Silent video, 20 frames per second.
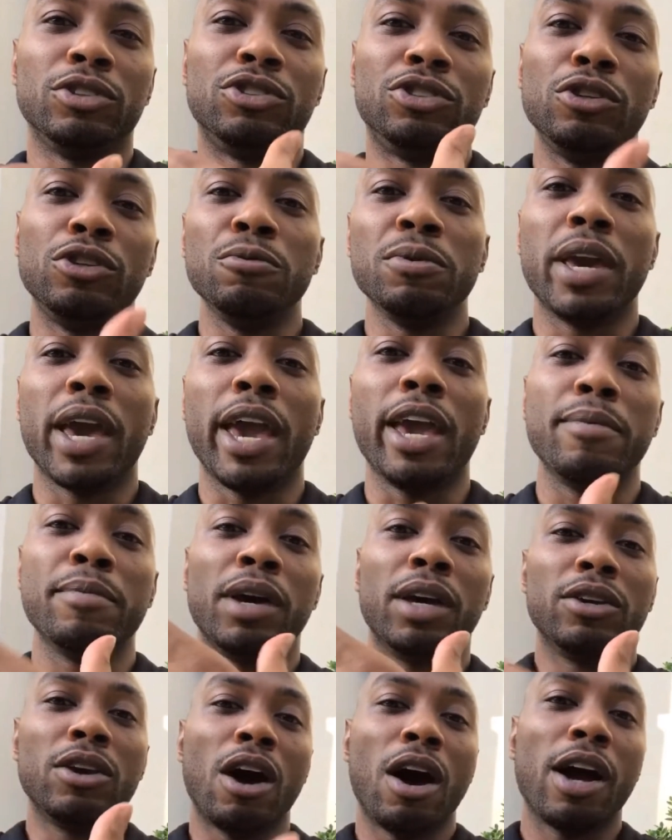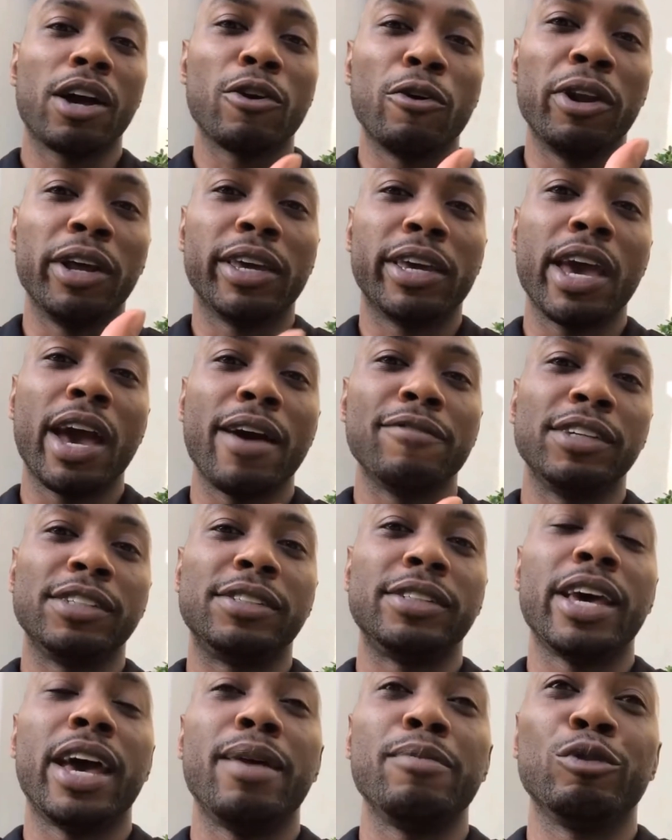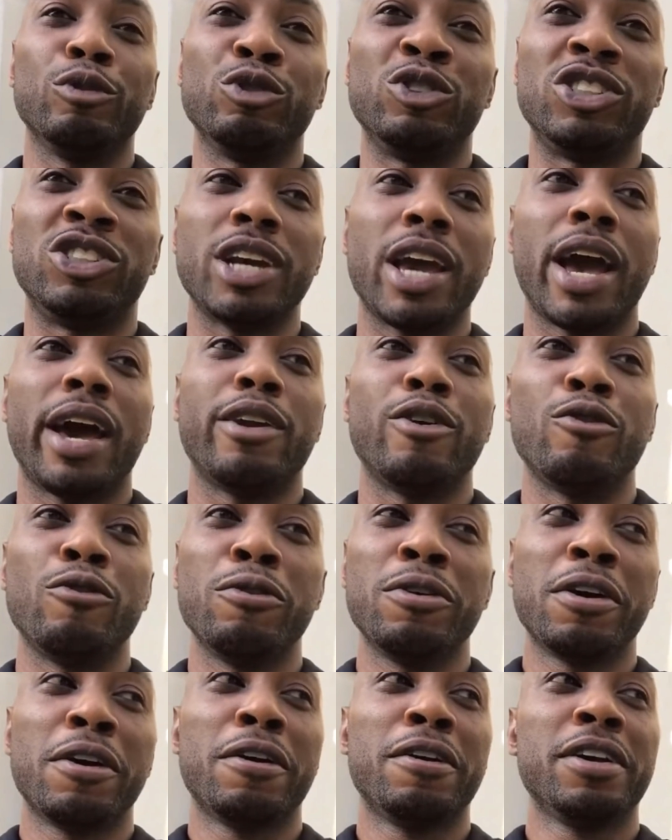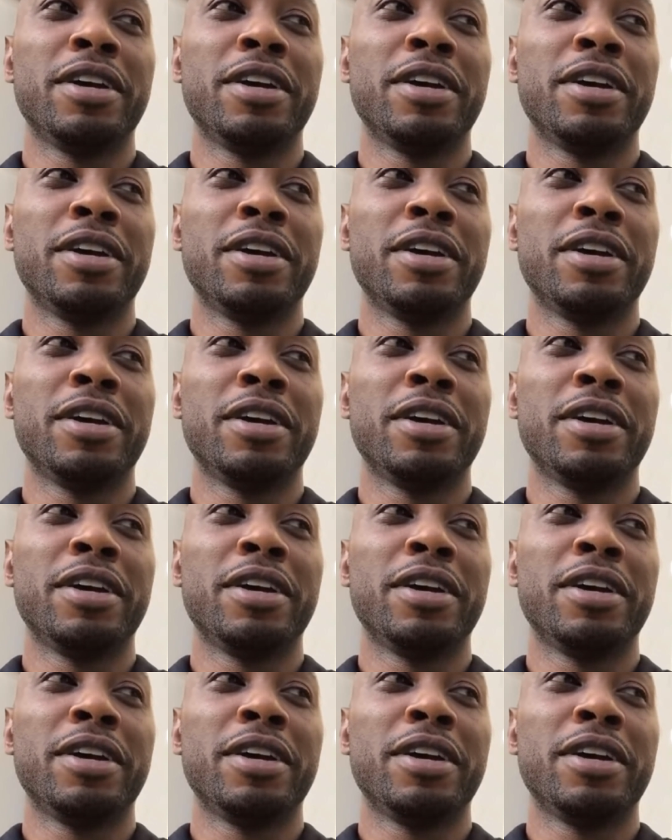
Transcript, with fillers: the suit game. Y'all go to Kevin Samuels' channel.